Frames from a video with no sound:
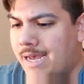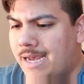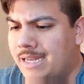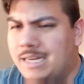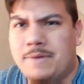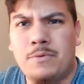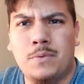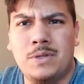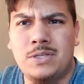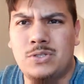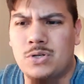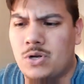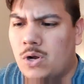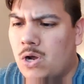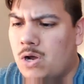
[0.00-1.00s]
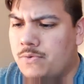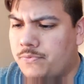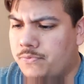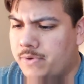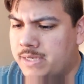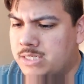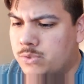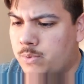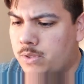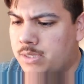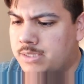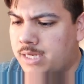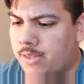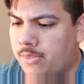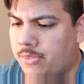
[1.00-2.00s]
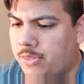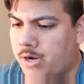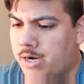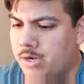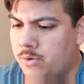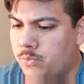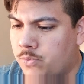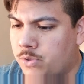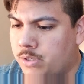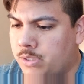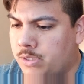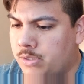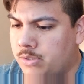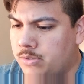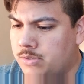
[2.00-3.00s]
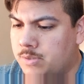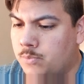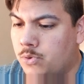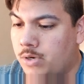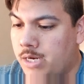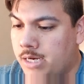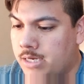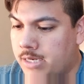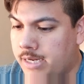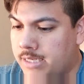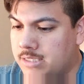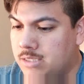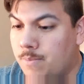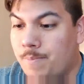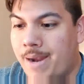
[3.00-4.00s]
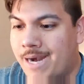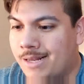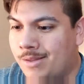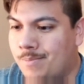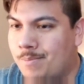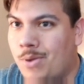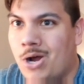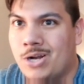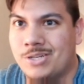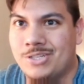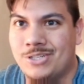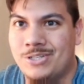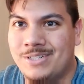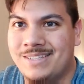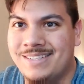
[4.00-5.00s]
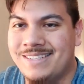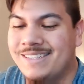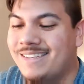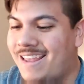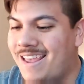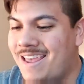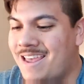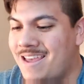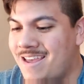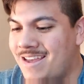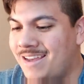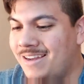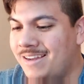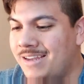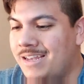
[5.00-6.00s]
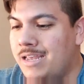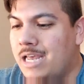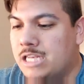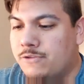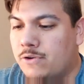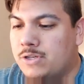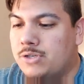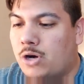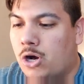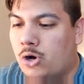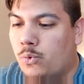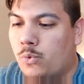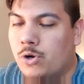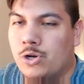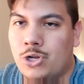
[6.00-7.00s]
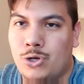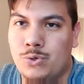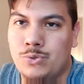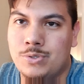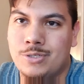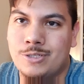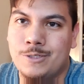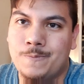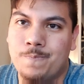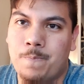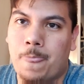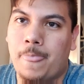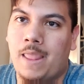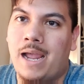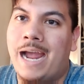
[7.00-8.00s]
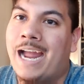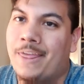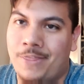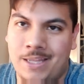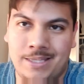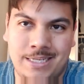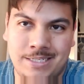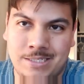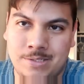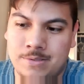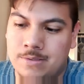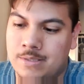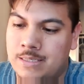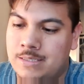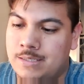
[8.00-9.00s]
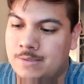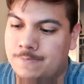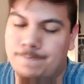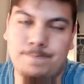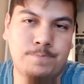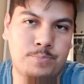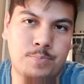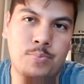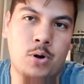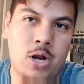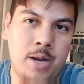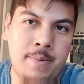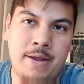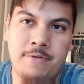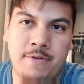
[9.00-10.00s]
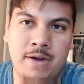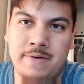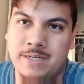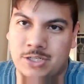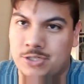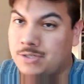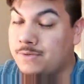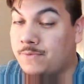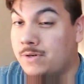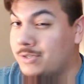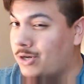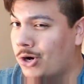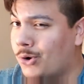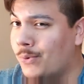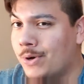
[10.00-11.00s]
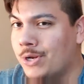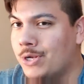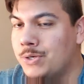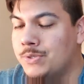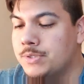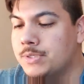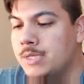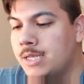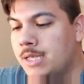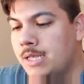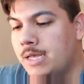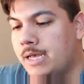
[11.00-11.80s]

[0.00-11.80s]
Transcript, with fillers: I uh, never really took off as well as I thought it would. Some more Ignites, some Battlin' Boxers. Yeah. As far as artwork goes, I think this is, this is probably my favorite just as far as artwork goes.